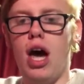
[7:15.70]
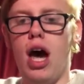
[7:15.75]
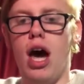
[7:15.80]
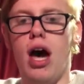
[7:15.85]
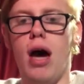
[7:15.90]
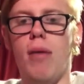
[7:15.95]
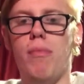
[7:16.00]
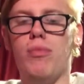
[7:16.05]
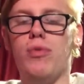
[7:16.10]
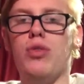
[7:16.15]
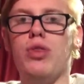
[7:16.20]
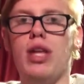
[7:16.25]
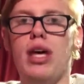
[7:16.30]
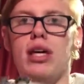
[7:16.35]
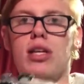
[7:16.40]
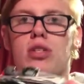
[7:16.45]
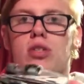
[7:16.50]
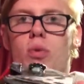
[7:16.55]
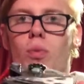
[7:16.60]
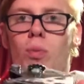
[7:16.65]
Um,
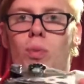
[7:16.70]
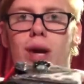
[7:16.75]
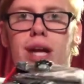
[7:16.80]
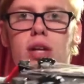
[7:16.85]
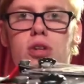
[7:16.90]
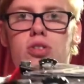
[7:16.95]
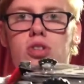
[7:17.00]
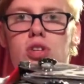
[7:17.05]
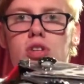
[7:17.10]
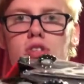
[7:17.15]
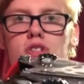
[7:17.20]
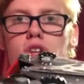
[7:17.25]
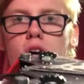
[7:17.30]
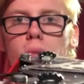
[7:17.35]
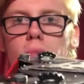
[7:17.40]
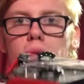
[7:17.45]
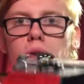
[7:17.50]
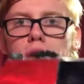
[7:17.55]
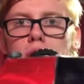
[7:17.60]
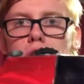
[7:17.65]
there's wheels on the
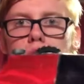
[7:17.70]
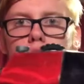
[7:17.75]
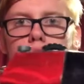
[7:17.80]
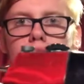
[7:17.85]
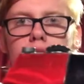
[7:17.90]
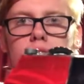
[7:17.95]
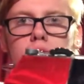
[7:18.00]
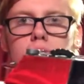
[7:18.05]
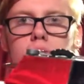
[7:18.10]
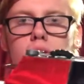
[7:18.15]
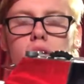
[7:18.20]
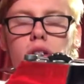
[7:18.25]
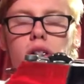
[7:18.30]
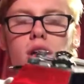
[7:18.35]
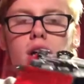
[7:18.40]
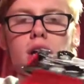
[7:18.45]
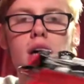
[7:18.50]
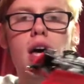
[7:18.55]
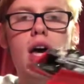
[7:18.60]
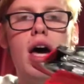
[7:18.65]
top that are glued on
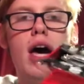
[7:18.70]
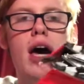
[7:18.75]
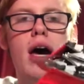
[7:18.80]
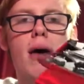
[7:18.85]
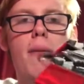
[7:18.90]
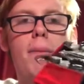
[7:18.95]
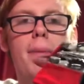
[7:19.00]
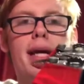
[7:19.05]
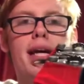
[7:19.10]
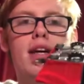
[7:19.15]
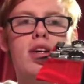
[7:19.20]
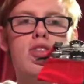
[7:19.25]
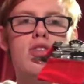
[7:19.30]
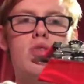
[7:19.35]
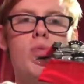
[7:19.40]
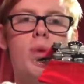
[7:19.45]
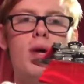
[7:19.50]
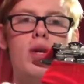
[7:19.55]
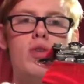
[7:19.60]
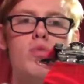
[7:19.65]
um, because
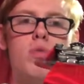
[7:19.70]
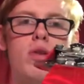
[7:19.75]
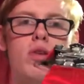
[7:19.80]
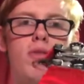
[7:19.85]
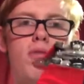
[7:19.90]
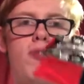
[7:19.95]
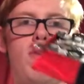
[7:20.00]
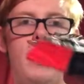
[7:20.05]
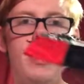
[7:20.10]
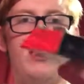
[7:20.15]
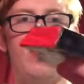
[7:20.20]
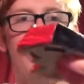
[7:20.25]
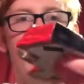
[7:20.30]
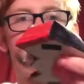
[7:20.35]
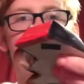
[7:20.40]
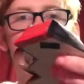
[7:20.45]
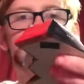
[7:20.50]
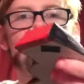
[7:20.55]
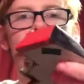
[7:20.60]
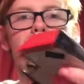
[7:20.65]
the wheels wouldn't fit in
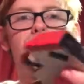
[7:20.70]
there.